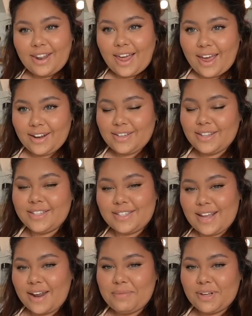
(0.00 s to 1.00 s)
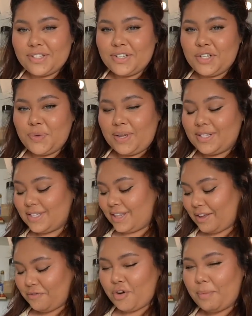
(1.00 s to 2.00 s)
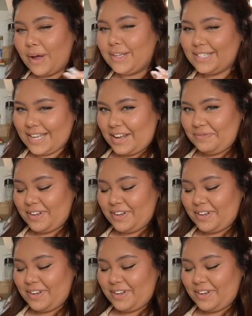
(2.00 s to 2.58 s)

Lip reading: let the stand mixer do its thing for about 10